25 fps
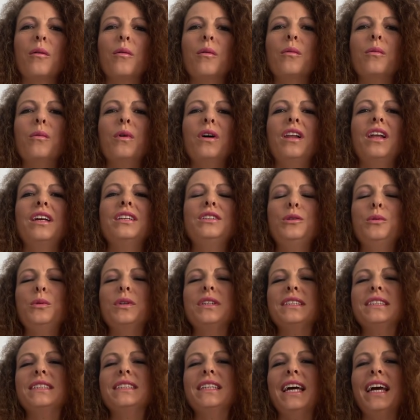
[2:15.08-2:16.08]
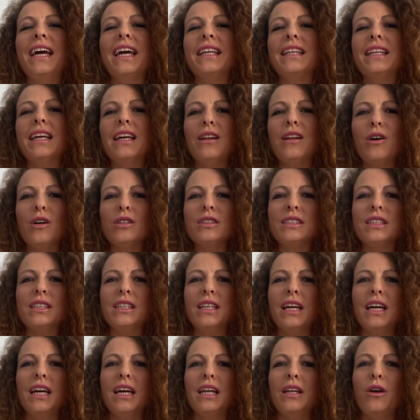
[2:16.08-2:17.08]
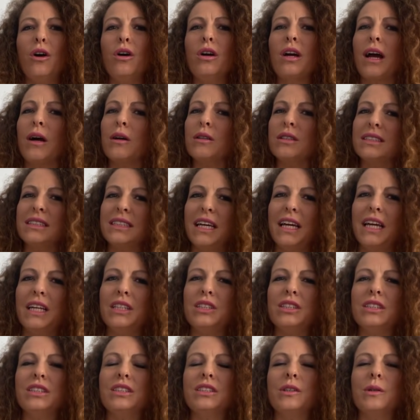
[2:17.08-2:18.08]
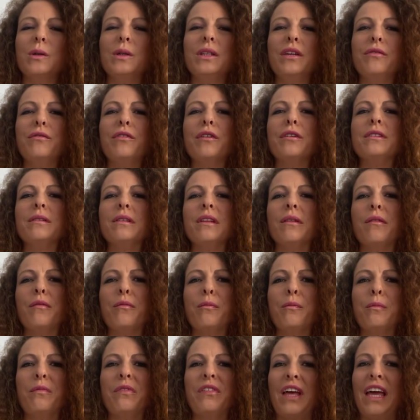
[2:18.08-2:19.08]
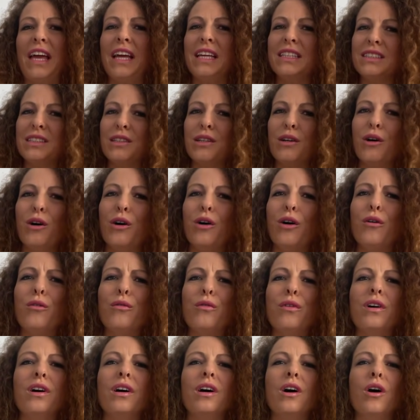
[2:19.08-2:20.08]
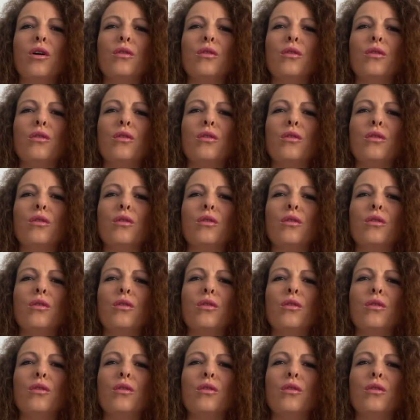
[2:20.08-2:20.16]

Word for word: Well, as you were saying, they lost in the knockout stages, so a different phase of, of, uh,